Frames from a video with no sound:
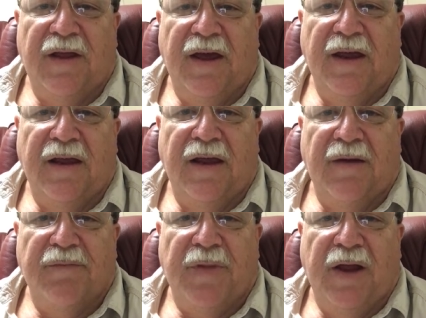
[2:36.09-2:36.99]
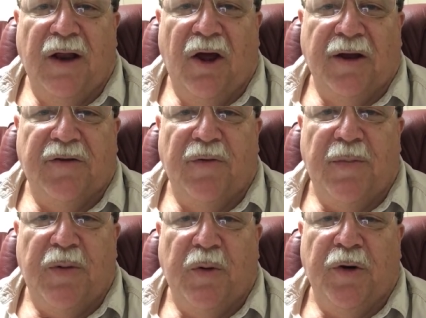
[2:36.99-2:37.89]
they like to
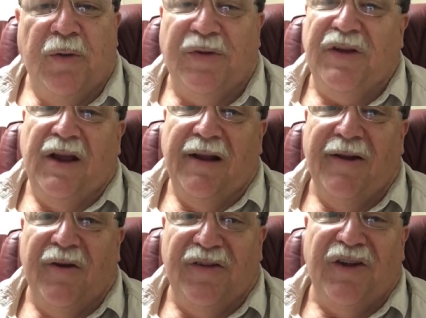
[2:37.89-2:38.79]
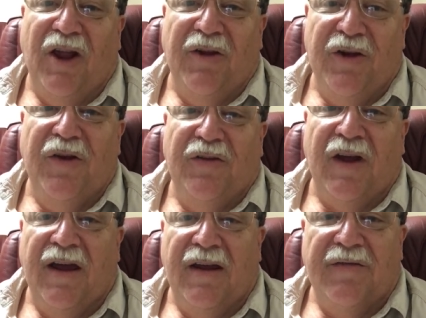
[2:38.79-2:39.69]
report on, particularly on a slow news
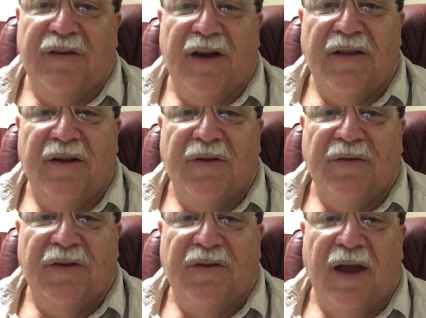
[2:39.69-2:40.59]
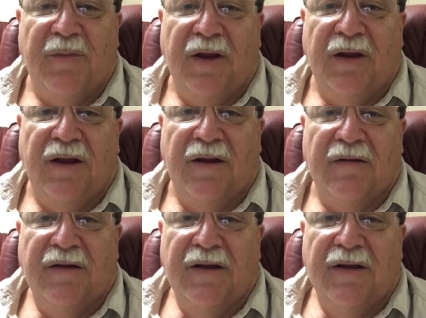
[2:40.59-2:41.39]
day. If nothing else is happening in